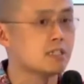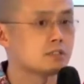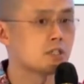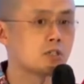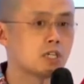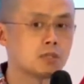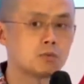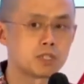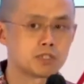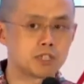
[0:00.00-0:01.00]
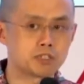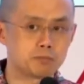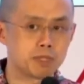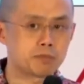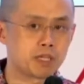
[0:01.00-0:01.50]
So with such a
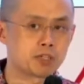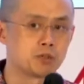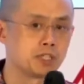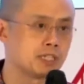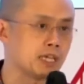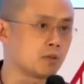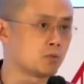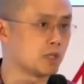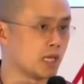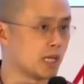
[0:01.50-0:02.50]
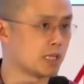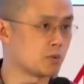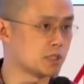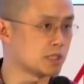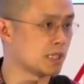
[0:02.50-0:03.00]
big player going down, I
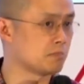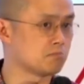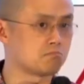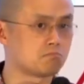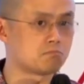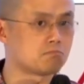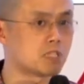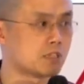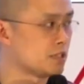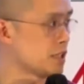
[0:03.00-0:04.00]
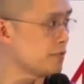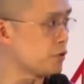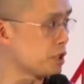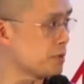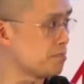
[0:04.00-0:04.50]
think we're seeing
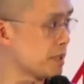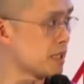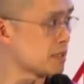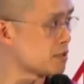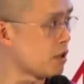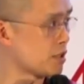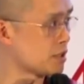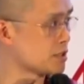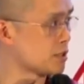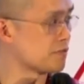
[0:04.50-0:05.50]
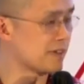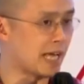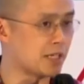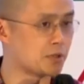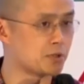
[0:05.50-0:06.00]
$30–40 billion of
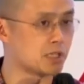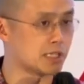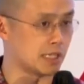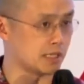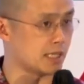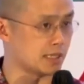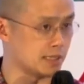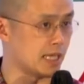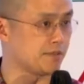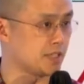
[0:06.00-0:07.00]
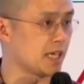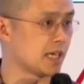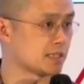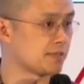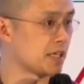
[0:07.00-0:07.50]
value that's the
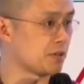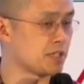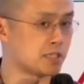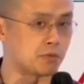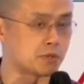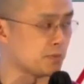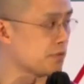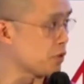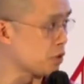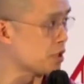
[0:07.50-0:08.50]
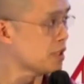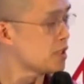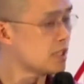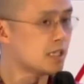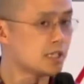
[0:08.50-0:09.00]
FTX valuation that was before
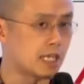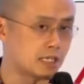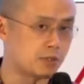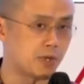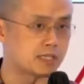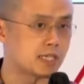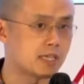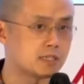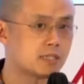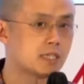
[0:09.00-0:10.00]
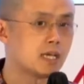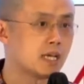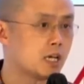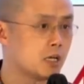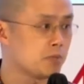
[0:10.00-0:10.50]
that they raised that,
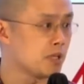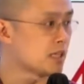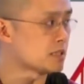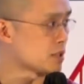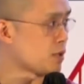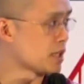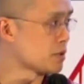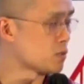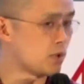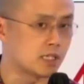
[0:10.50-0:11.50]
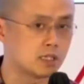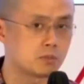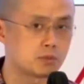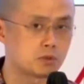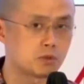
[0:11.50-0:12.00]
plus quite a
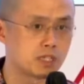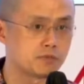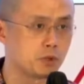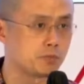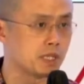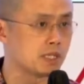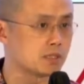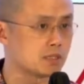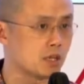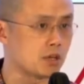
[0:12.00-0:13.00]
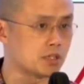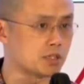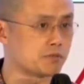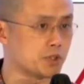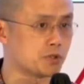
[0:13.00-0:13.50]
few $1 billion
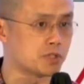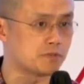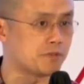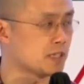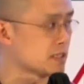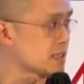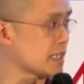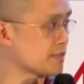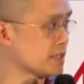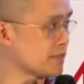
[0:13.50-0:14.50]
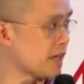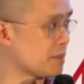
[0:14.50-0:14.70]
of user funds that's